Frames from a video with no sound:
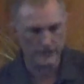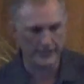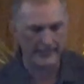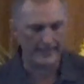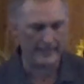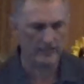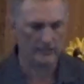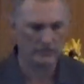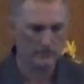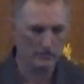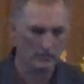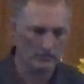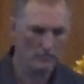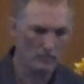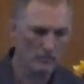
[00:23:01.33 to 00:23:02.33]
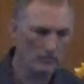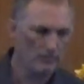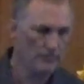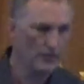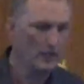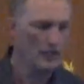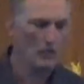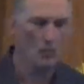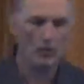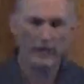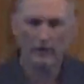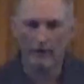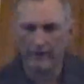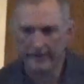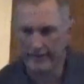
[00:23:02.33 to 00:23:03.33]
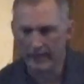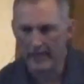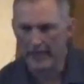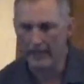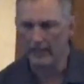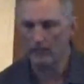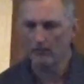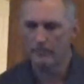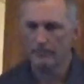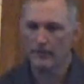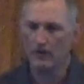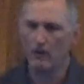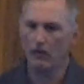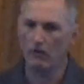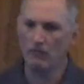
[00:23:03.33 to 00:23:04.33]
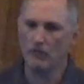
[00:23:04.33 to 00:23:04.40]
of this text, we are not